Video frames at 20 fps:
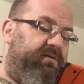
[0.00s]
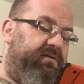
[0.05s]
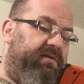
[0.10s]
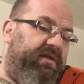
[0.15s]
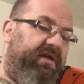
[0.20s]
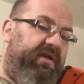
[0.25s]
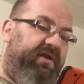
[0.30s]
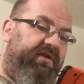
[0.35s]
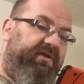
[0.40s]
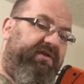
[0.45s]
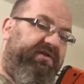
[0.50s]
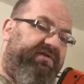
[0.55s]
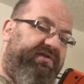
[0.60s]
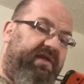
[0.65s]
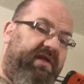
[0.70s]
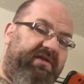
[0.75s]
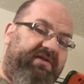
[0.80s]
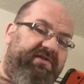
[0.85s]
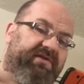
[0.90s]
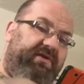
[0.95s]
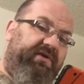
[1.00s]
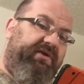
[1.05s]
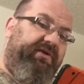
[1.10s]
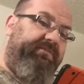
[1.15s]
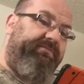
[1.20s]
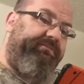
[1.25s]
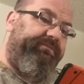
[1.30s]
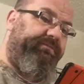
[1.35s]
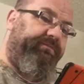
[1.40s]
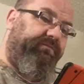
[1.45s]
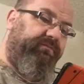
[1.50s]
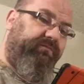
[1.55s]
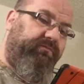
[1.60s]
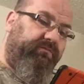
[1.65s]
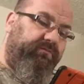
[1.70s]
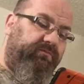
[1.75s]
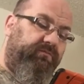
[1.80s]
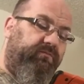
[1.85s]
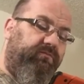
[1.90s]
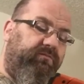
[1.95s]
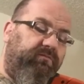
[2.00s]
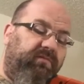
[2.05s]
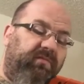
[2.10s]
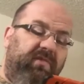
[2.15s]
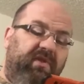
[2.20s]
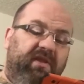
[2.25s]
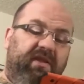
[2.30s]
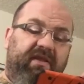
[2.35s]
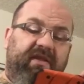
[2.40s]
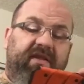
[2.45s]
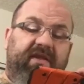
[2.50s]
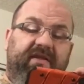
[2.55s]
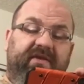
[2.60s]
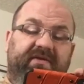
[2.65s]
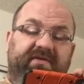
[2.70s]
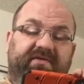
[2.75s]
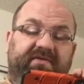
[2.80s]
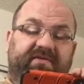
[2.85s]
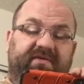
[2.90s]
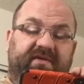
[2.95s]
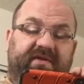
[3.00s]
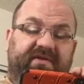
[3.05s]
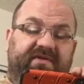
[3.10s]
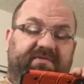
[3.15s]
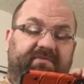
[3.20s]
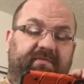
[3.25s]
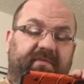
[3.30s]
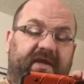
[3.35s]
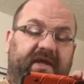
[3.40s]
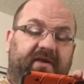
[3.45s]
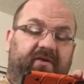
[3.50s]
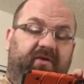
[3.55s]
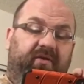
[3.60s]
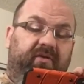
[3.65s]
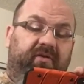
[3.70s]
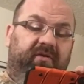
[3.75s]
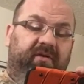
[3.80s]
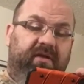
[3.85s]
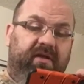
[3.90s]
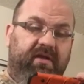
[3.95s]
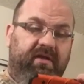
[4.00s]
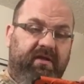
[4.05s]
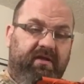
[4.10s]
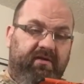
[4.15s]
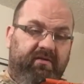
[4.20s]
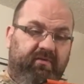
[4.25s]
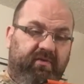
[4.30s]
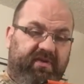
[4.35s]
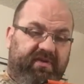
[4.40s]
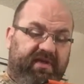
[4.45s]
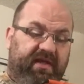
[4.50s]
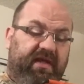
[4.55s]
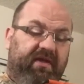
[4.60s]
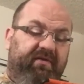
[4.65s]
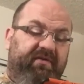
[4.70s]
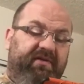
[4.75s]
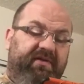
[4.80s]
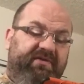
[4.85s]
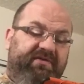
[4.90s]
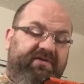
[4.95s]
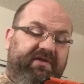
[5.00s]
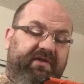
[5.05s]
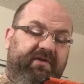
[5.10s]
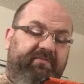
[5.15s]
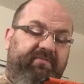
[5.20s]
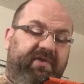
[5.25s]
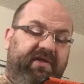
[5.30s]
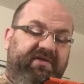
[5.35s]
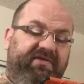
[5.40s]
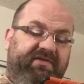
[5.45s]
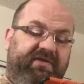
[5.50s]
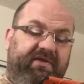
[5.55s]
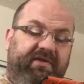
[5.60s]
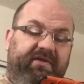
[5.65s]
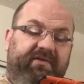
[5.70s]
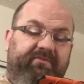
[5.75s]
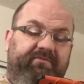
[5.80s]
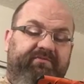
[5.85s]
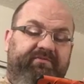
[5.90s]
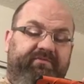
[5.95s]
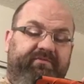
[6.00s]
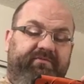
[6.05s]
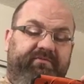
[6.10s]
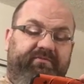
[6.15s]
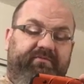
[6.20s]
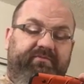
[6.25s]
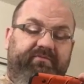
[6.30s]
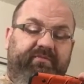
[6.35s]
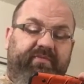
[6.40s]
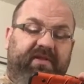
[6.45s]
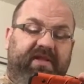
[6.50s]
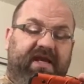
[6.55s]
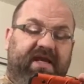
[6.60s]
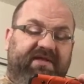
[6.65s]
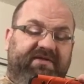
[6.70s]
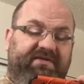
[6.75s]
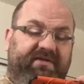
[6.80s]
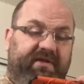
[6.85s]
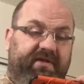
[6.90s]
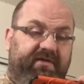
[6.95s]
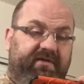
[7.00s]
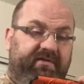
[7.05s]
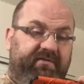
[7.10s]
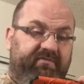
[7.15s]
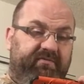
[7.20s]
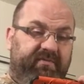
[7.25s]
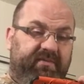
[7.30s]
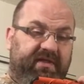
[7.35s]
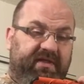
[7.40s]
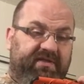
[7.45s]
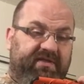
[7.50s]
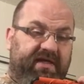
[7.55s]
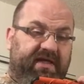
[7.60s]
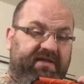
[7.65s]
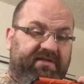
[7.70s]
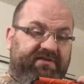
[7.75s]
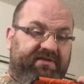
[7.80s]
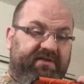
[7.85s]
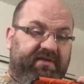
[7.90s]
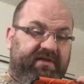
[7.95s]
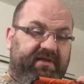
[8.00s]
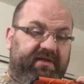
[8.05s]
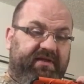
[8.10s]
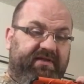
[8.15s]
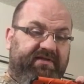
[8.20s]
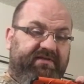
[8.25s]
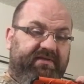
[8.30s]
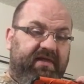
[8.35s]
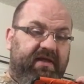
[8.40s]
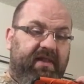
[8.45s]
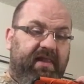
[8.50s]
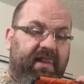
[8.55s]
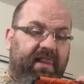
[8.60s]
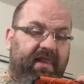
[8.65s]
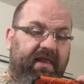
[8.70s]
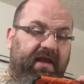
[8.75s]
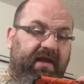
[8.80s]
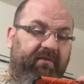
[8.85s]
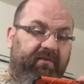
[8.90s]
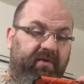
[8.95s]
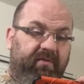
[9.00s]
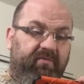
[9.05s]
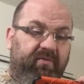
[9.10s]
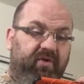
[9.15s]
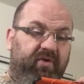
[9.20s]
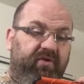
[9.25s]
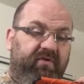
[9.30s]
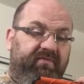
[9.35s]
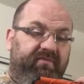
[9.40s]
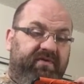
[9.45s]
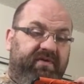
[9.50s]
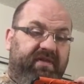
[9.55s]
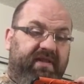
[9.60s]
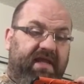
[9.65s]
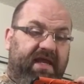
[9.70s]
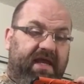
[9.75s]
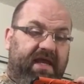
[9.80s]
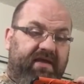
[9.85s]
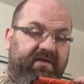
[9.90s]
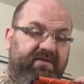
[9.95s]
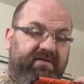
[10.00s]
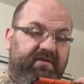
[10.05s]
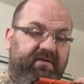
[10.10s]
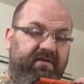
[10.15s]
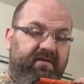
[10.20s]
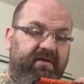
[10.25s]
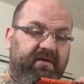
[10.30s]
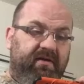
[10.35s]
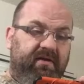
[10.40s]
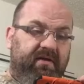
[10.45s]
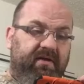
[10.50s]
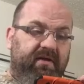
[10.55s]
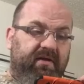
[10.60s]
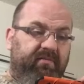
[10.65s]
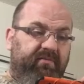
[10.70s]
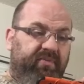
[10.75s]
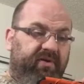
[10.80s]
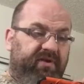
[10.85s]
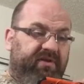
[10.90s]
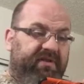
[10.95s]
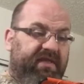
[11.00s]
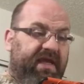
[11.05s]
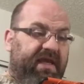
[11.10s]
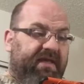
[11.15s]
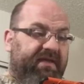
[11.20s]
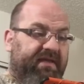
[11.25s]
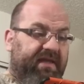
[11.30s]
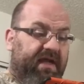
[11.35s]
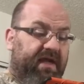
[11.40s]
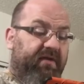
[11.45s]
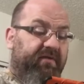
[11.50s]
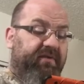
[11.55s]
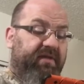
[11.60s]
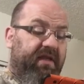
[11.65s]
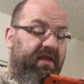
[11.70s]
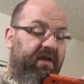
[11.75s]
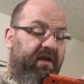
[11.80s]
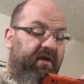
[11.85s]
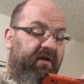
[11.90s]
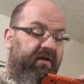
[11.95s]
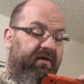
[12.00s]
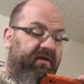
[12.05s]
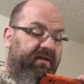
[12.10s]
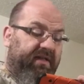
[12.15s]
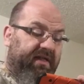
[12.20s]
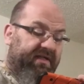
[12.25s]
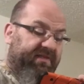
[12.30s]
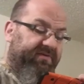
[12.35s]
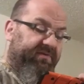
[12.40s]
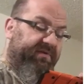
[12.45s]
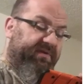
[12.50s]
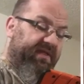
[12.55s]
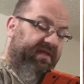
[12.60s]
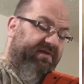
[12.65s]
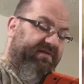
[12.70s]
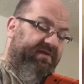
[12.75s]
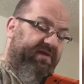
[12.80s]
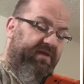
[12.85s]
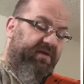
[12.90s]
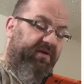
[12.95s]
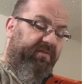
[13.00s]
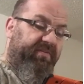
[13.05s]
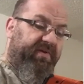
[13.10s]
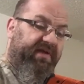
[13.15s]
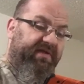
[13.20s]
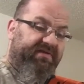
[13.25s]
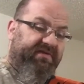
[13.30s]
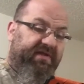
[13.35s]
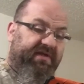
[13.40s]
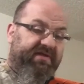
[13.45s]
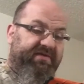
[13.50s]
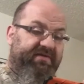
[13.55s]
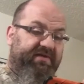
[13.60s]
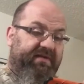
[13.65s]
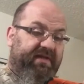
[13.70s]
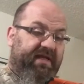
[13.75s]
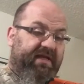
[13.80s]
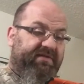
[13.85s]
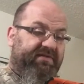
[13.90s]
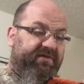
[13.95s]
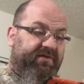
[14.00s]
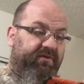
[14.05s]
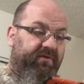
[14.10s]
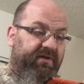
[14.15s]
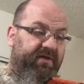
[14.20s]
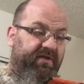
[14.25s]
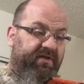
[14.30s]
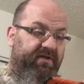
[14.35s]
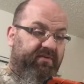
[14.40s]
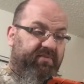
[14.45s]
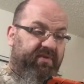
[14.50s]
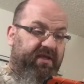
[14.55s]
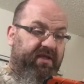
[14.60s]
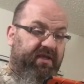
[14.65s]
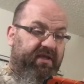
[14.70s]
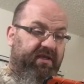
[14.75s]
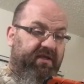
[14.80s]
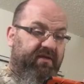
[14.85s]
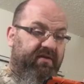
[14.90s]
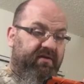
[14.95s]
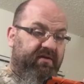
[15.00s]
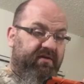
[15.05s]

here in the center is this metal there's a piece of plastic attached to this. I removed that, put that down there, and that's what that center piece is, and that's going to be